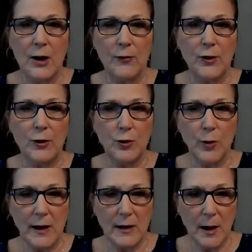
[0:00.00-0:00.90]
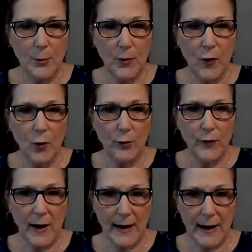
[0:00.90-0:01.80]
if you do any type of owner
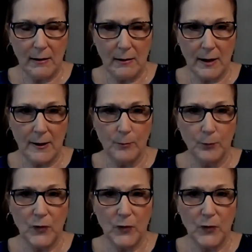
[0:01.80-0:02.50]
financing,